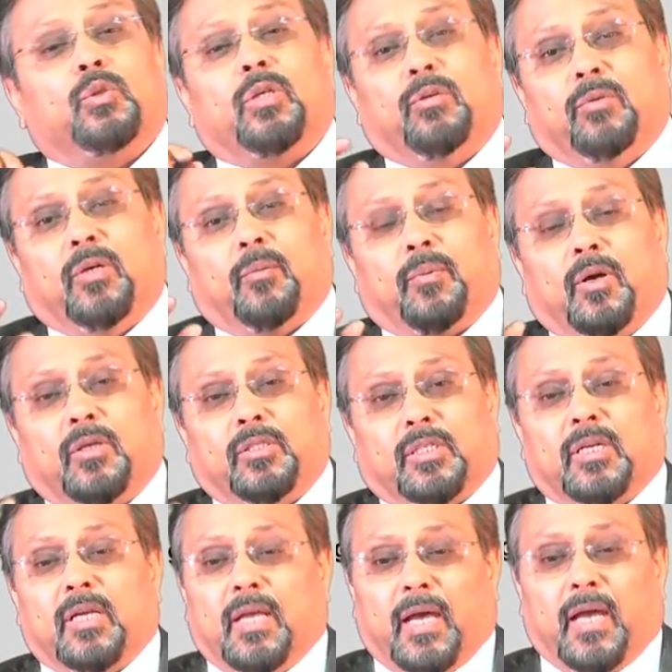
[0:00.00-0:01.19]
to give you a
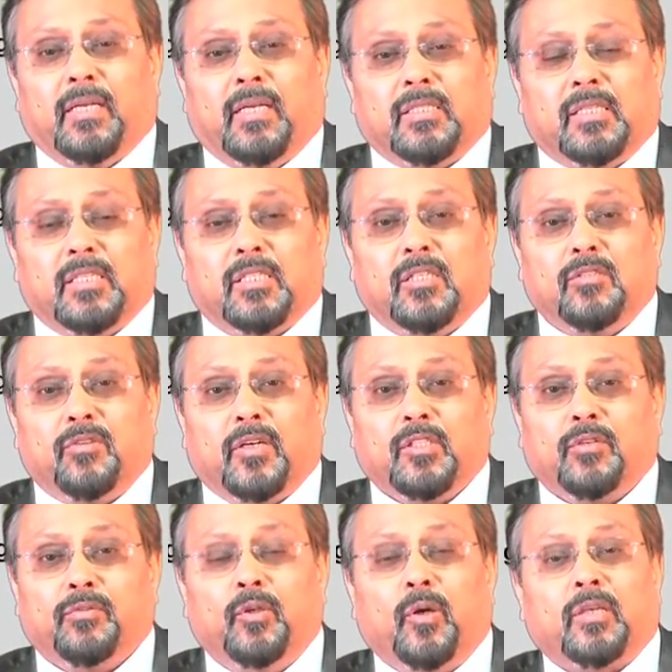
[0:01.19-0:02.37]
project, and he sits in front
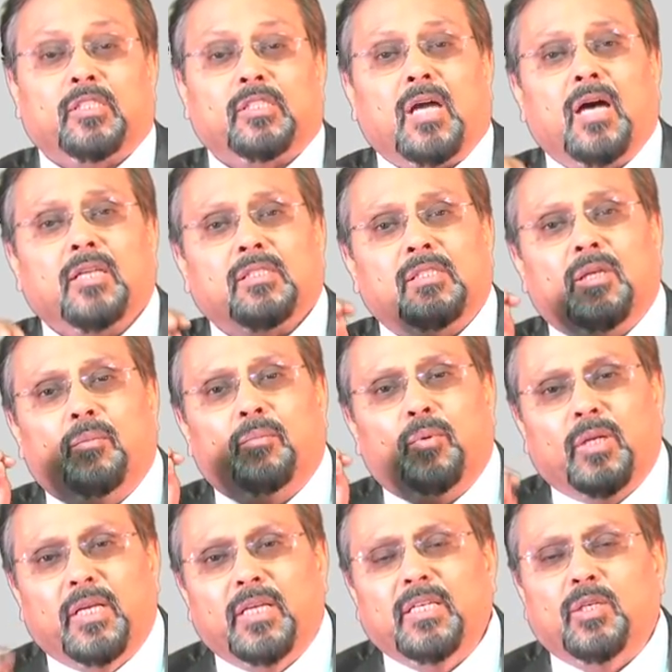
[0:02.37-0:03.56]
of you and starts
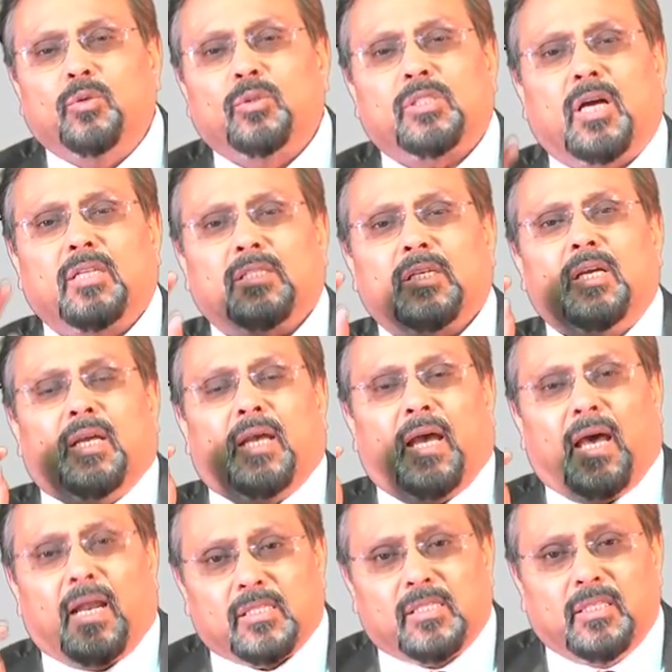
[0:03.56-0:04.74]
bullying you, starts
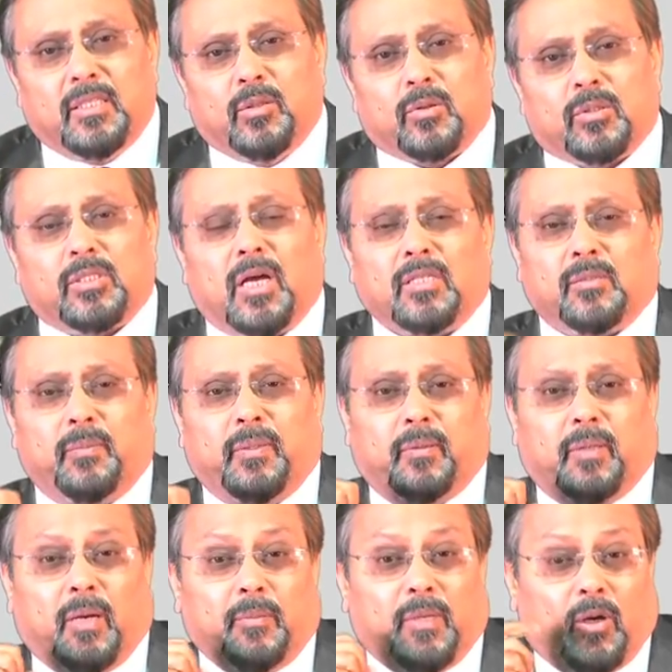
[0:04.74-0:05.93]
harassing you, starts
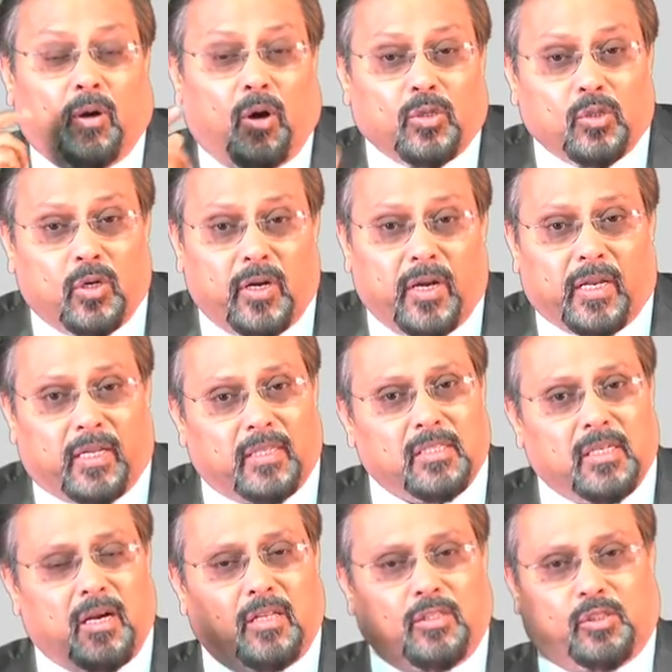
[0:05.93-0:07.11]
becoming autocratic. It's a
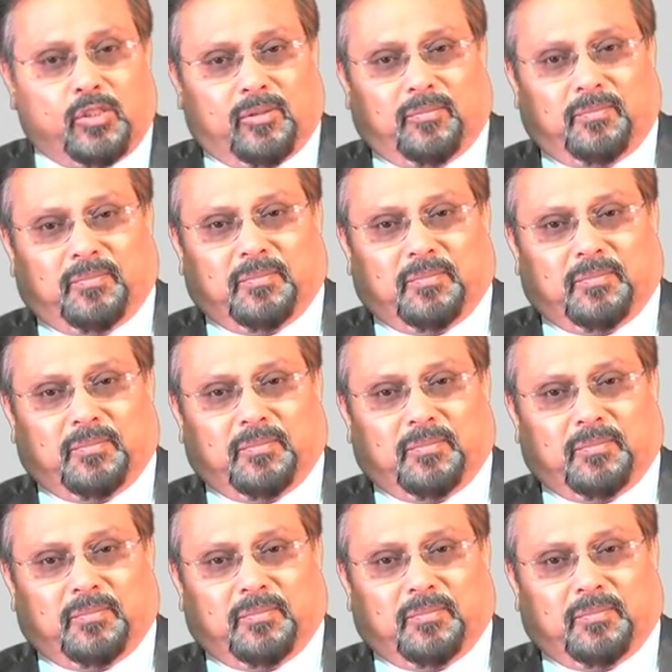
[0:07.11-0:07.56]
culture.